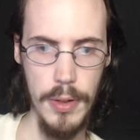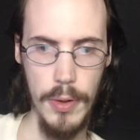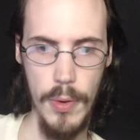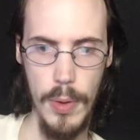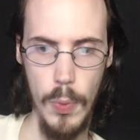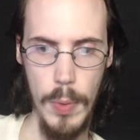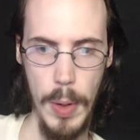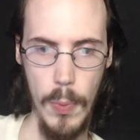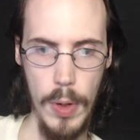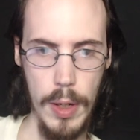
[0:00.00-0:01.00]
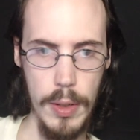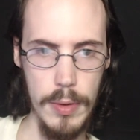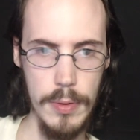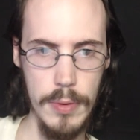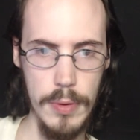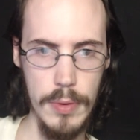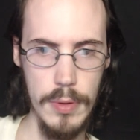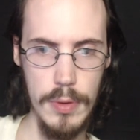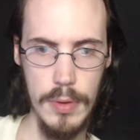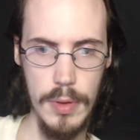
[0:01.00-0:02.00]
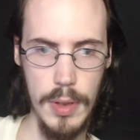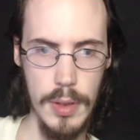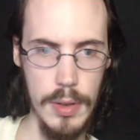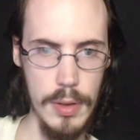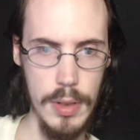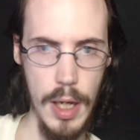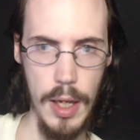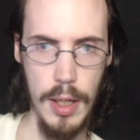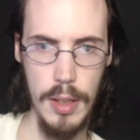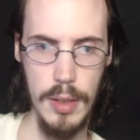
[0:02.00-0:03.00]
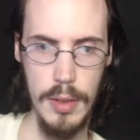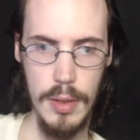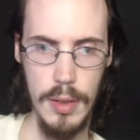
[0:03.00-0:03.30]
They're going one by one, dying.